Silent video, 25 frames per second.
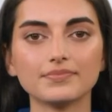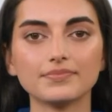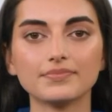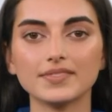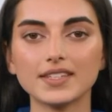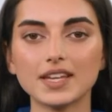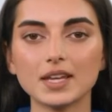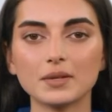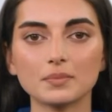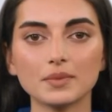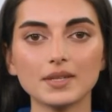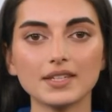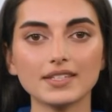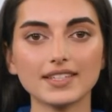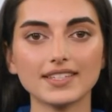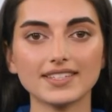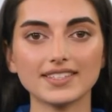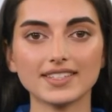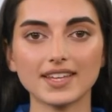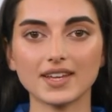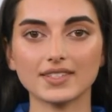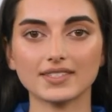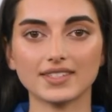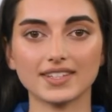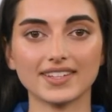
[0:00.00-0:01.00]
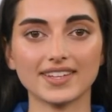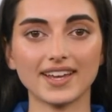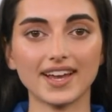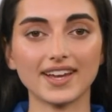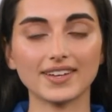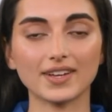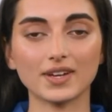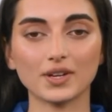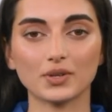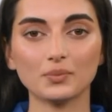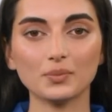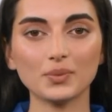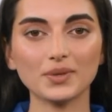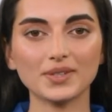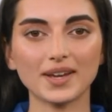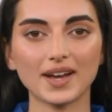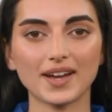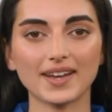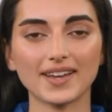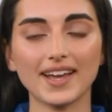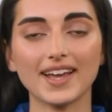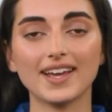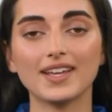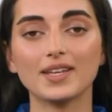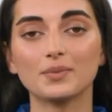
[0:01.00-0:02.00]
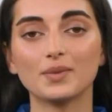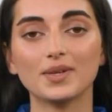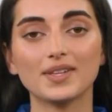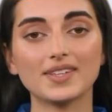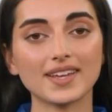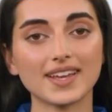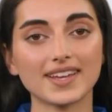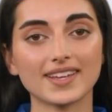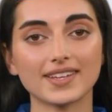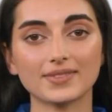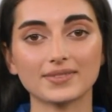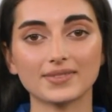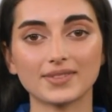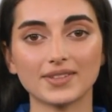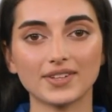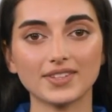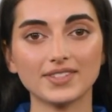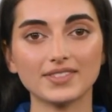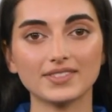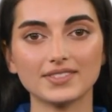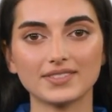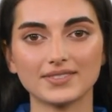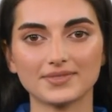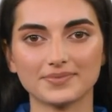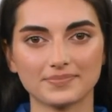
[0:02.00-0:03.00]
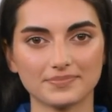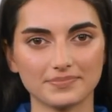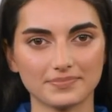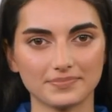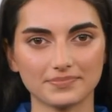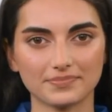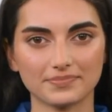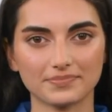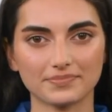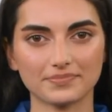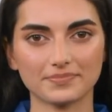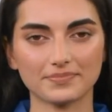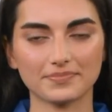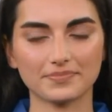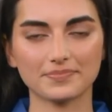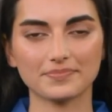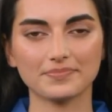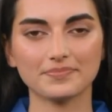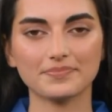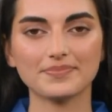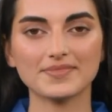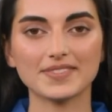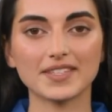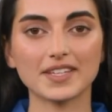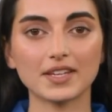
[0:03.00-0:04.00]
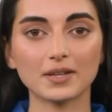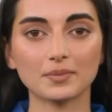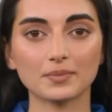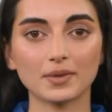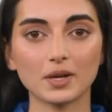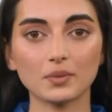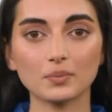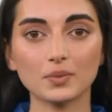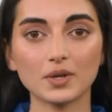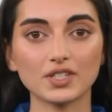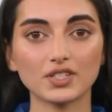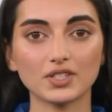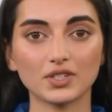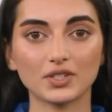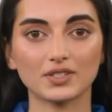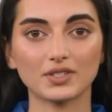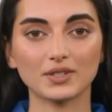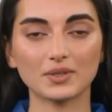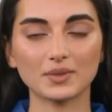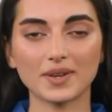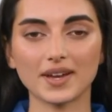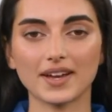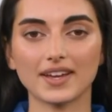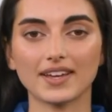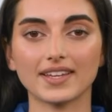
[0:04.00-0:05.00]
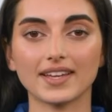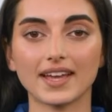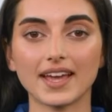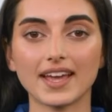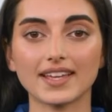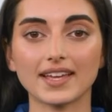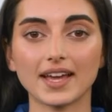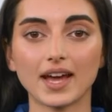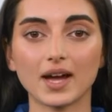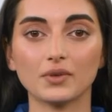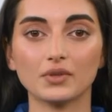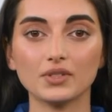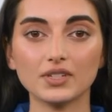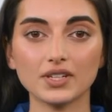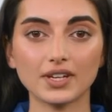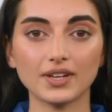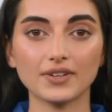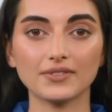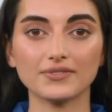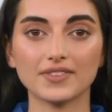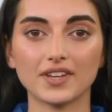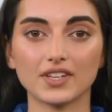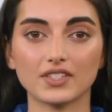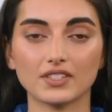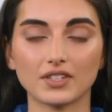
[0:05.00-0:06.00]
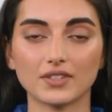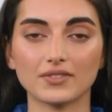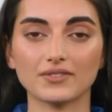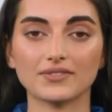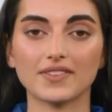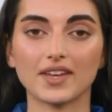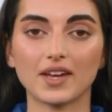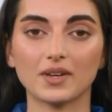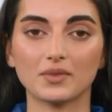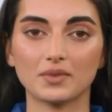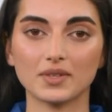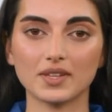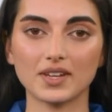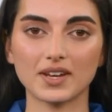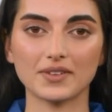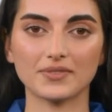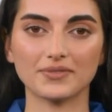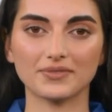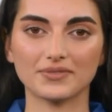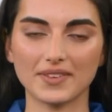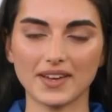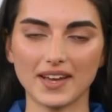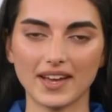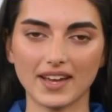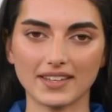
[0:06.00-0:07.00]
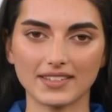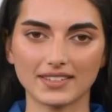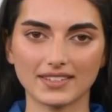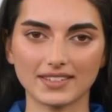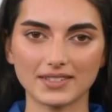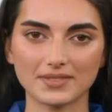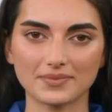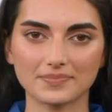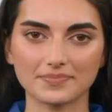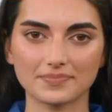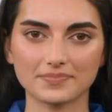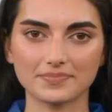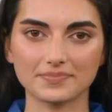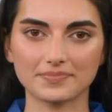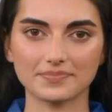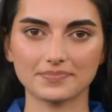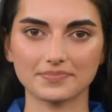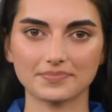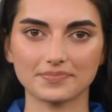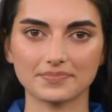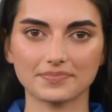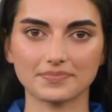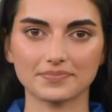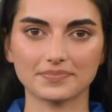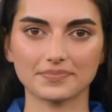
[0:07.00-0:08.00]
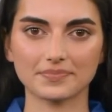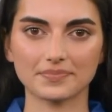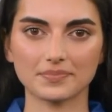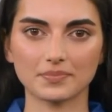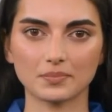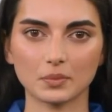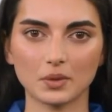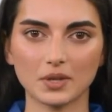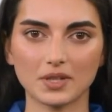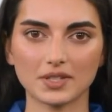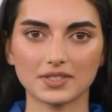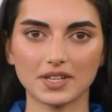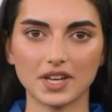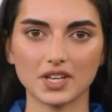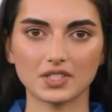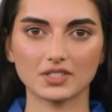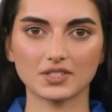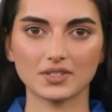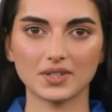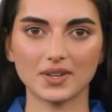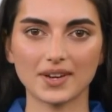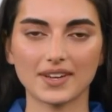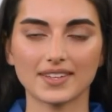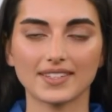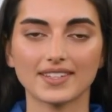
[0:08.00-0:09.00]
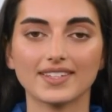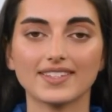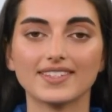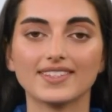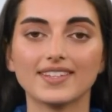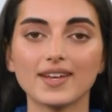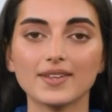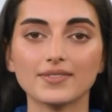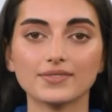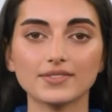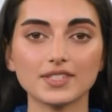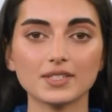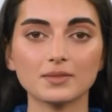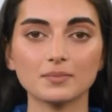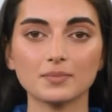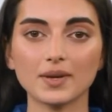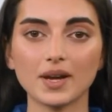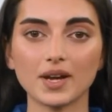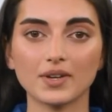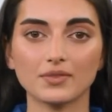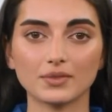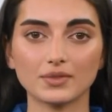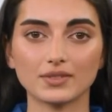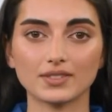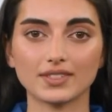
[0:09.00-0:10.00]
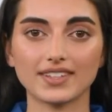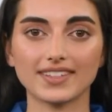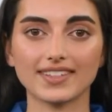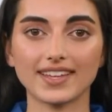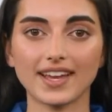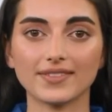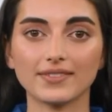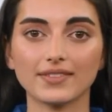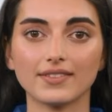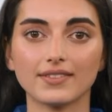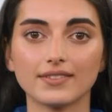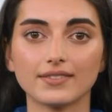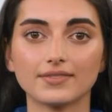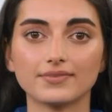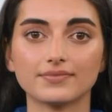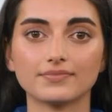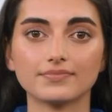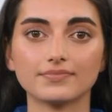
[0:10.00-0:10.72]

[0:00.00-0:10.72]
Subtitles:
Can we this out together without anyone getting hurt? Think about what you're doing and how it can affect your family and friends. What about trying to solve this problem together?